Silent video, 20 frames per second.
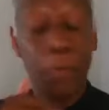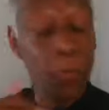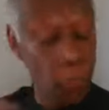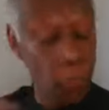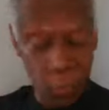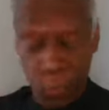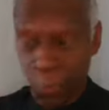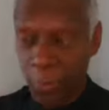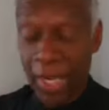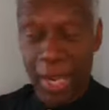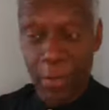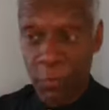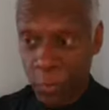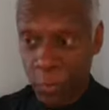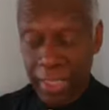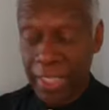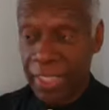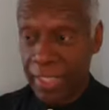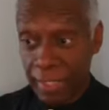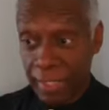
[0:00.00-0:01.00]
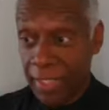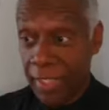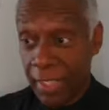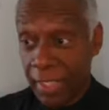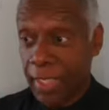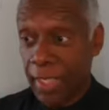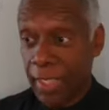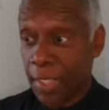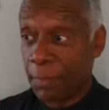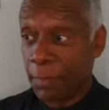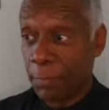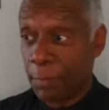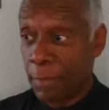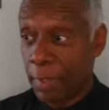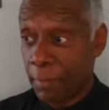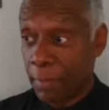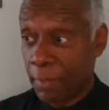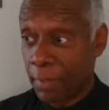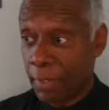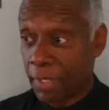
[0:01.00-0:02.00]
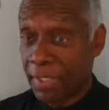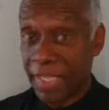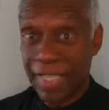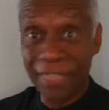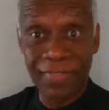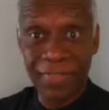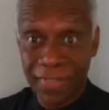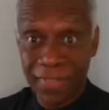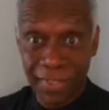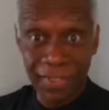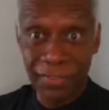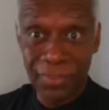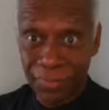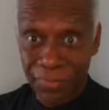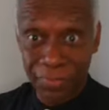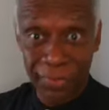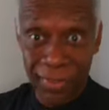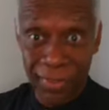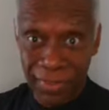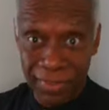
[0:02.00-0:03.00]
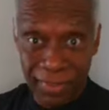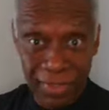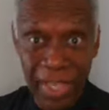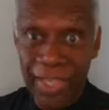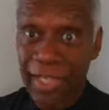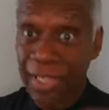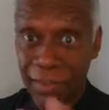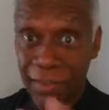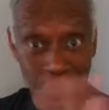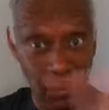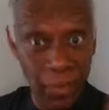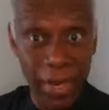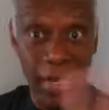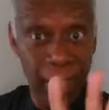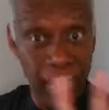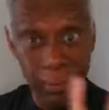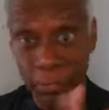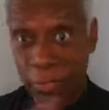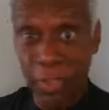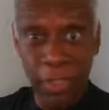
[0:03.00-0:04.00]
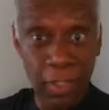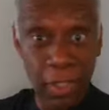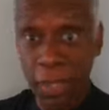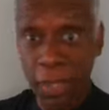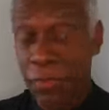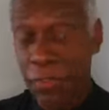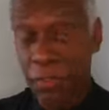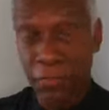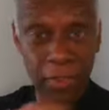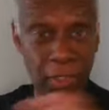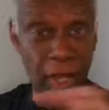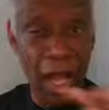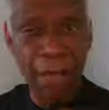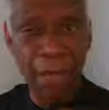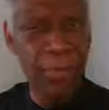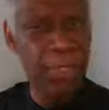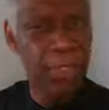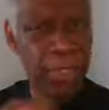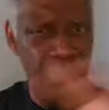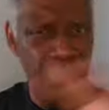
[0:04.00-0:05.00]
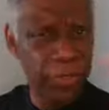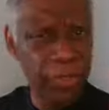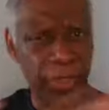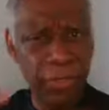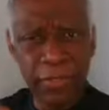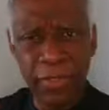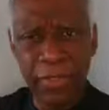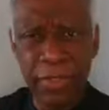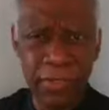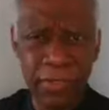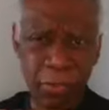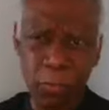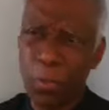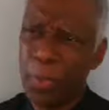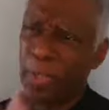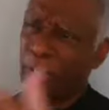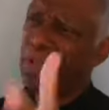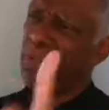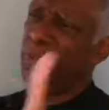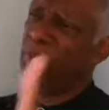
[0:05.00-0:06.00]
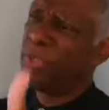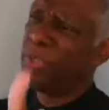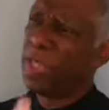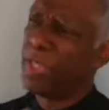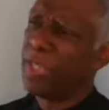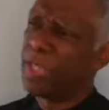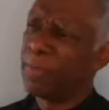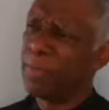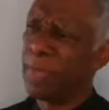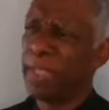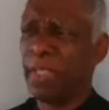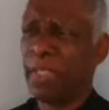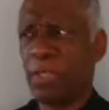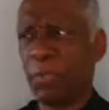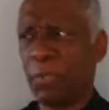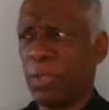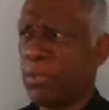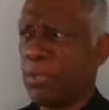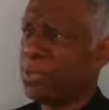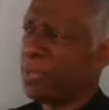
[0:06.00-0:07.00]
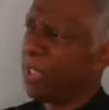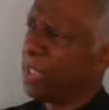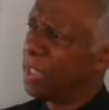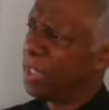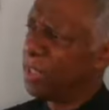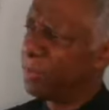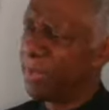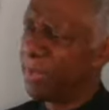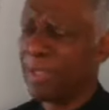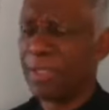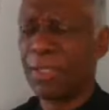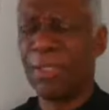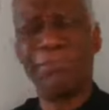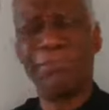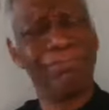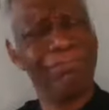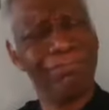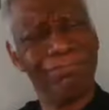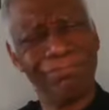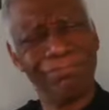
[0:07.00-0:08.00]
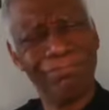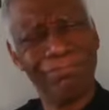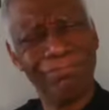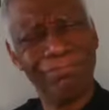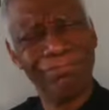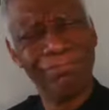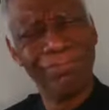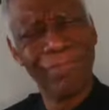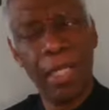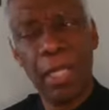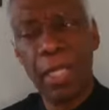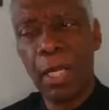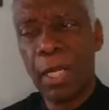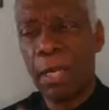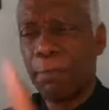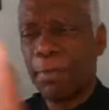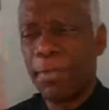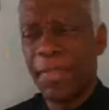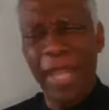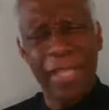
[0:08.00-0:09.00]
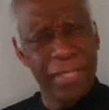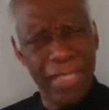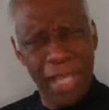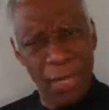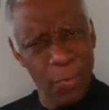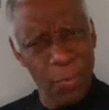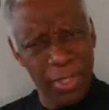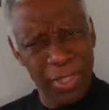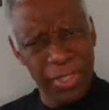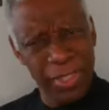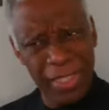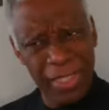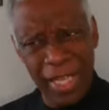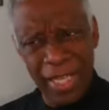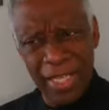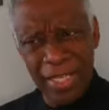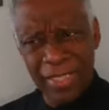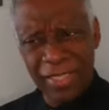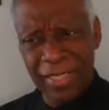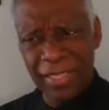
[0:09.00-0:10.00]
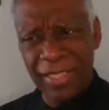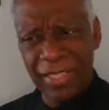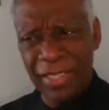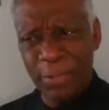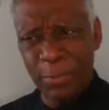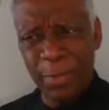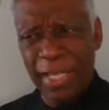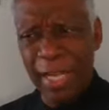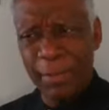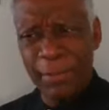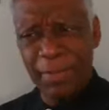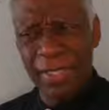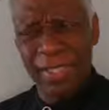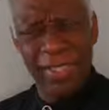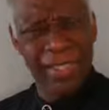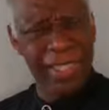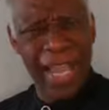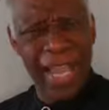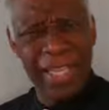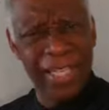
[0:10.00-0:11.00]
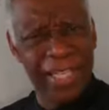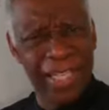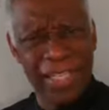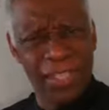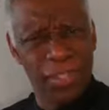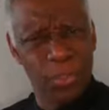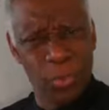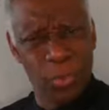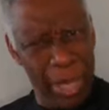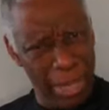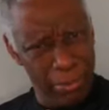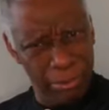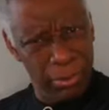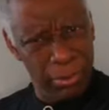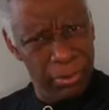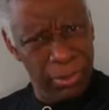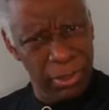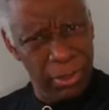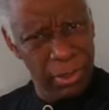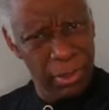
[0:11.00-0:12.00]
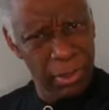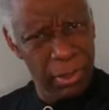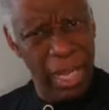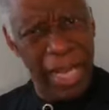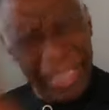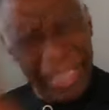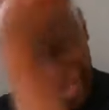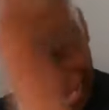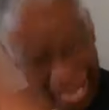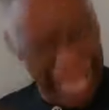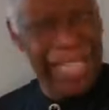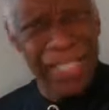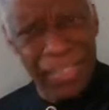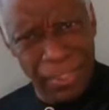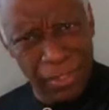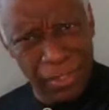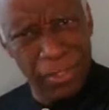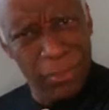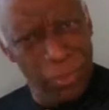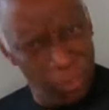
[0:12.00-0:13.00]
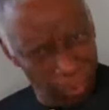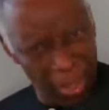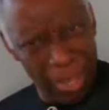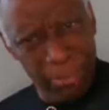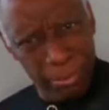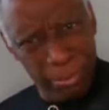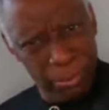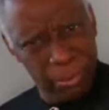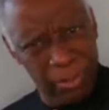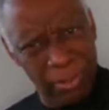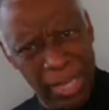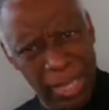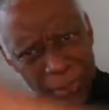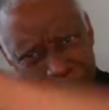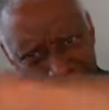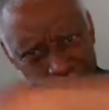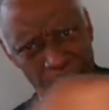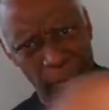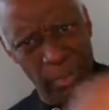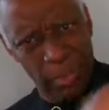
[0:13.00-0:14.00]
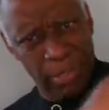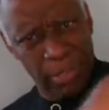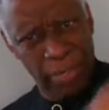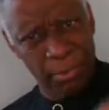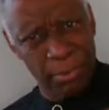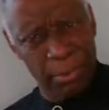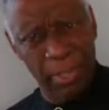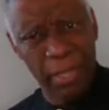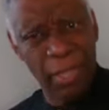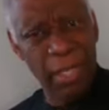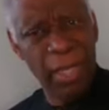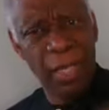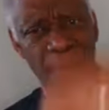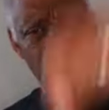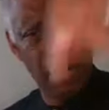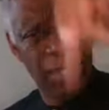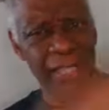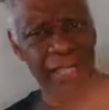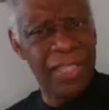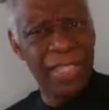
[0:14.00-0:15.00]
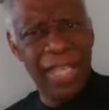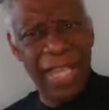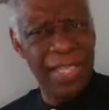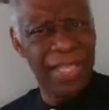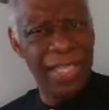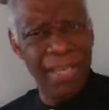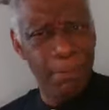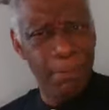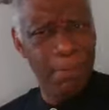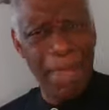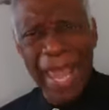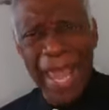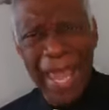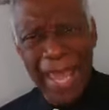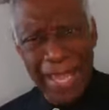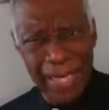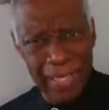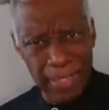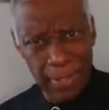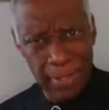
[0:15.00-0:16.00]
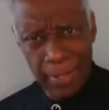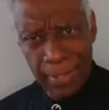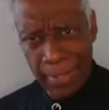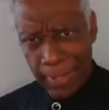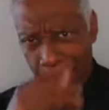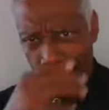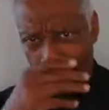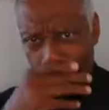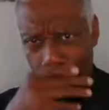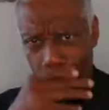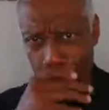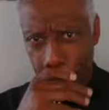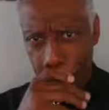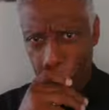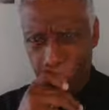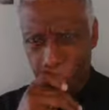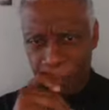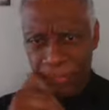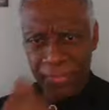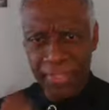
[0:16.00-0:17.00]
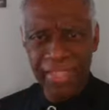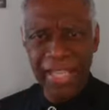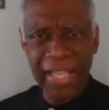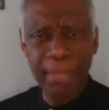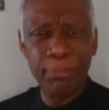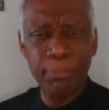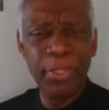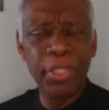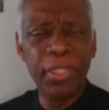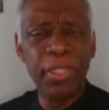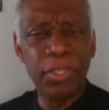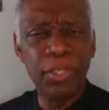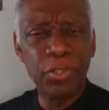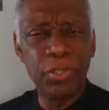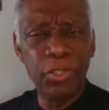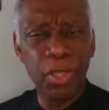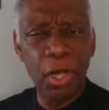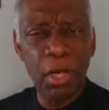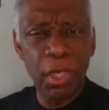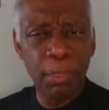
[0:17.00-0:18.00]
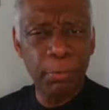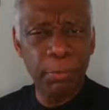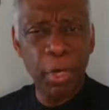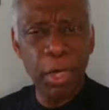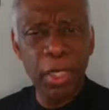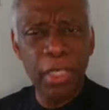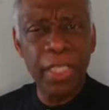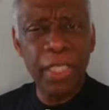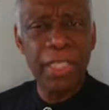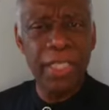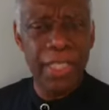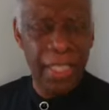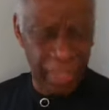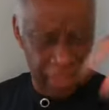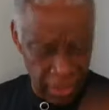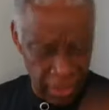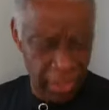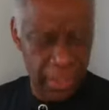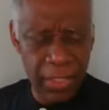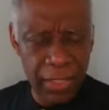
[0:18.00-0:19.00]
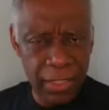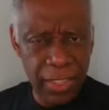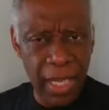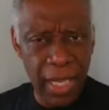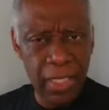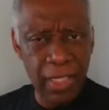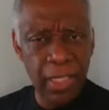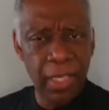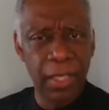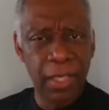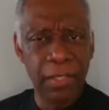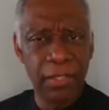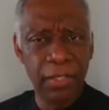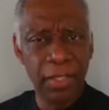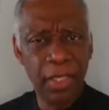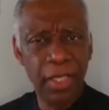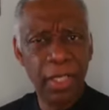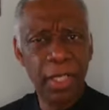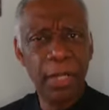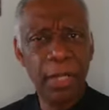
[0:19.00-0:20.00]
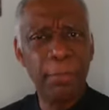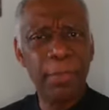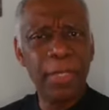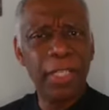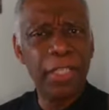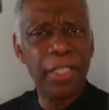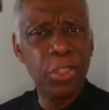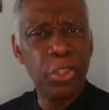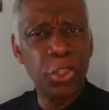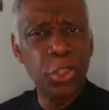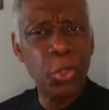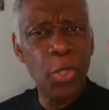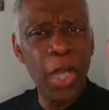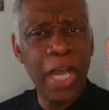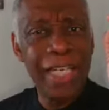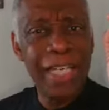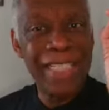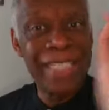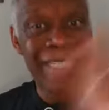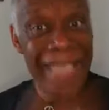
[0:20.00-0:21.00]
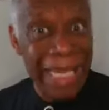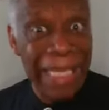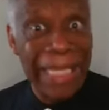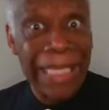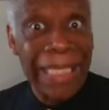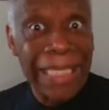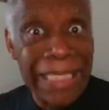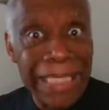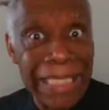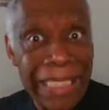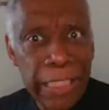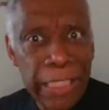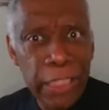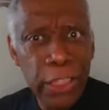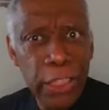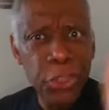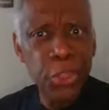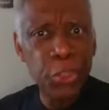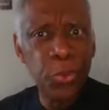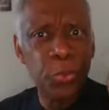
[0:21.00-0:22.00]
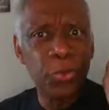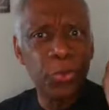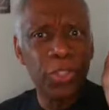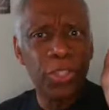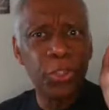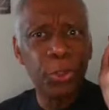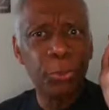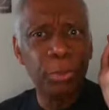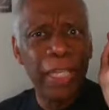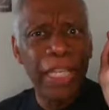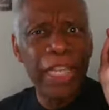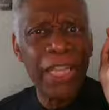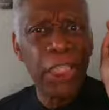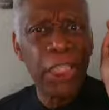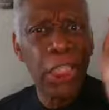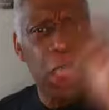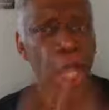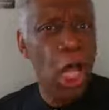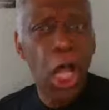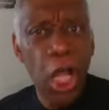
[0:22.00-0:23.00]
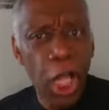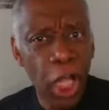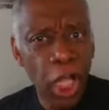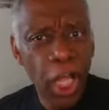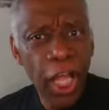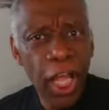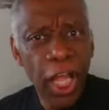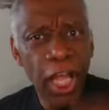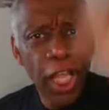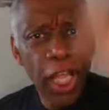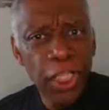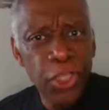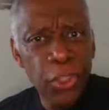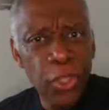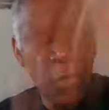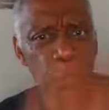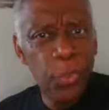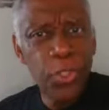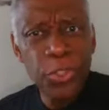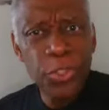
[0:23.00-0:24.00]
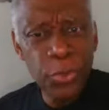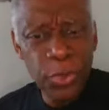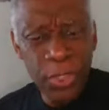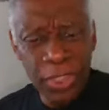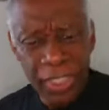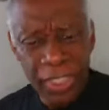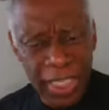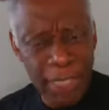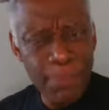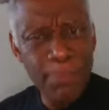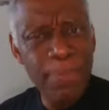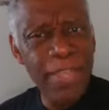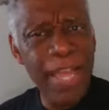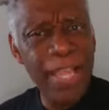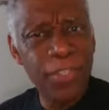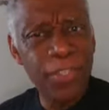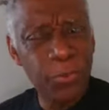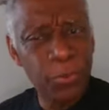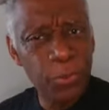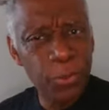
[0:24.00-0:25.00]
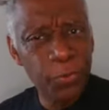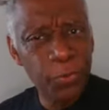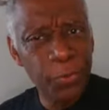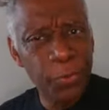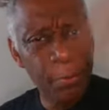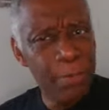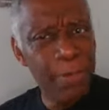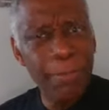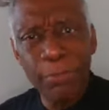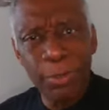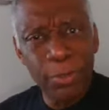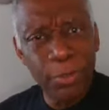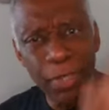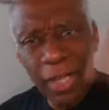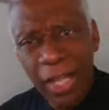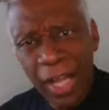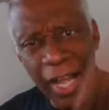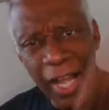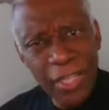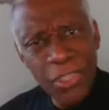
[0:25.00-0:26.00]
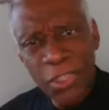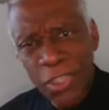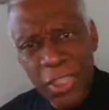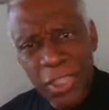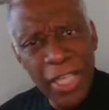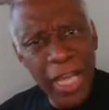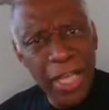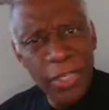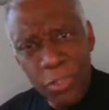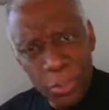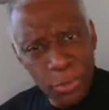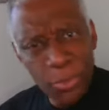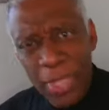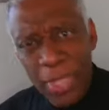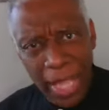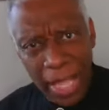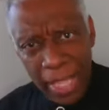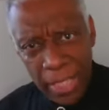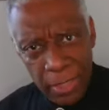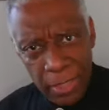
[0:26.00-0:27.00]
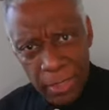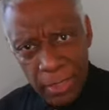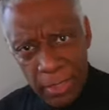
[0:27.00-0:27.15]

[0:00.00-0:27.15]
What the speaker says: when I read, because I study, right? I'm studying all these different commentaries and all these things and say, well, what do you say this means? What do you say this means? But that's not what it says. This be kept as a sign against the rebels. Against the rebels. That's why I want to keep it, because they did bad. It's like putting your TARC parking ticket inside there because you got a ticket because you disobeyed the law. So I want you to keep that so that you remember I should not do that.